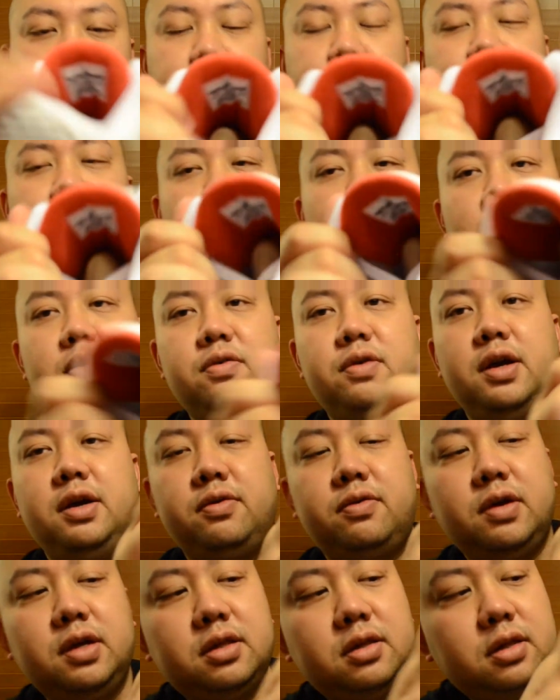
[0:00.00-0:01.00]
Fire red
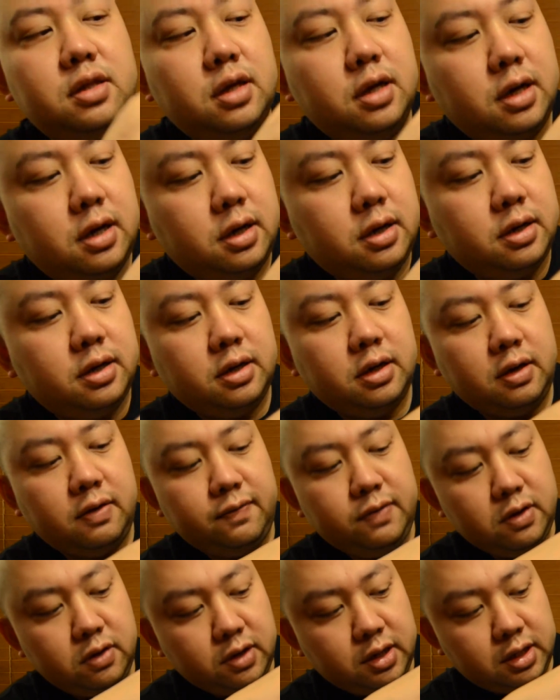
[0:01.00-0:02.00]
right there.
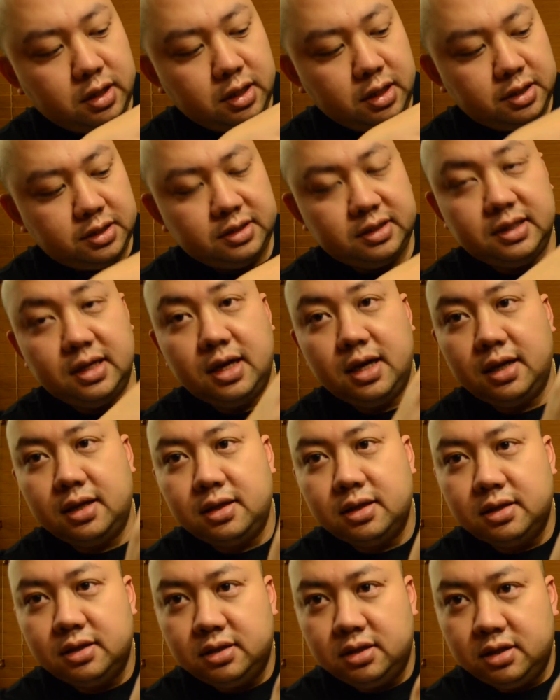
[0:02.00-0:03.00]
If you look at the inside,
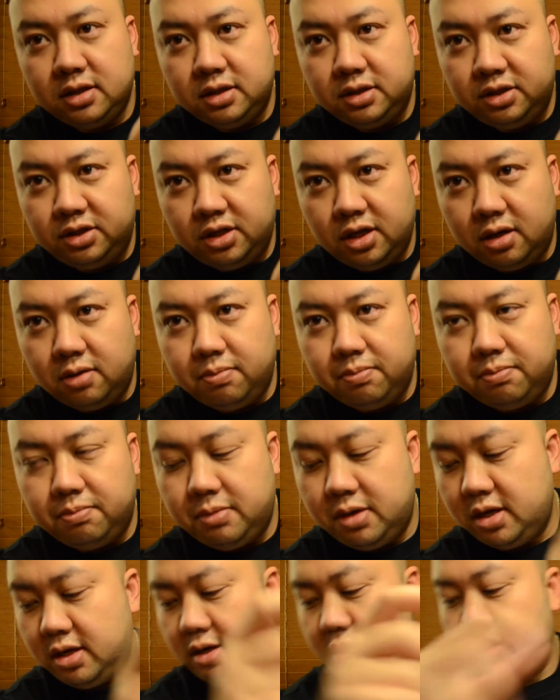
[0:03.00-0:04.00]
the
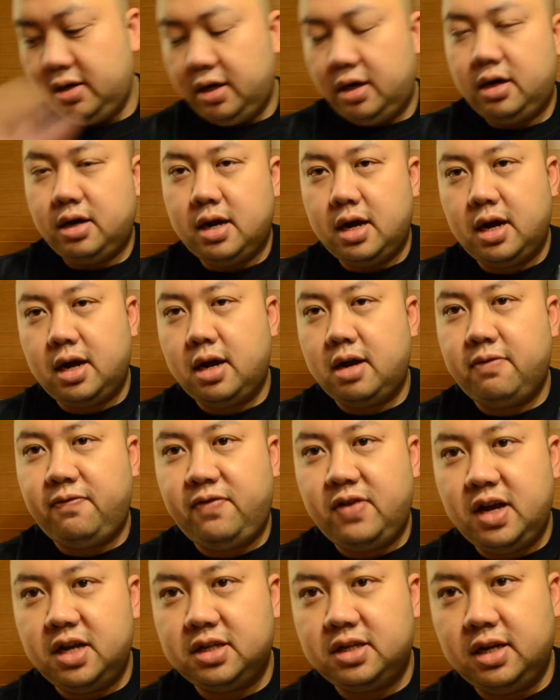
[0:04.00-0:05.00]
Jumpman here. I got a
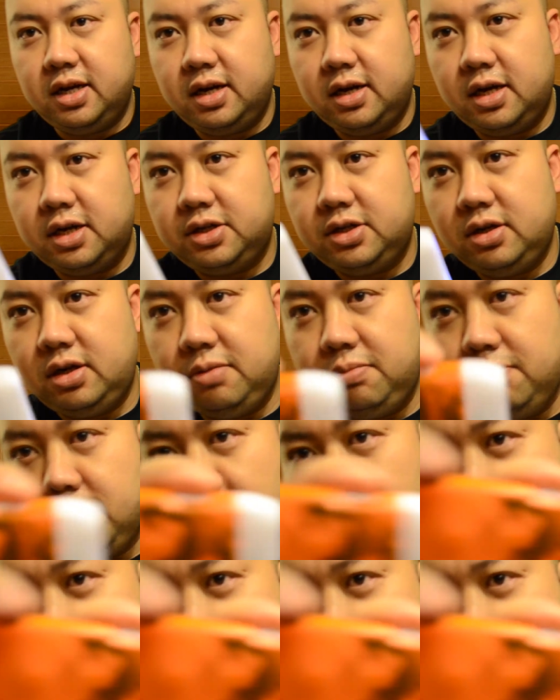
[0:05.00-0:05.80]
flashlight actually. My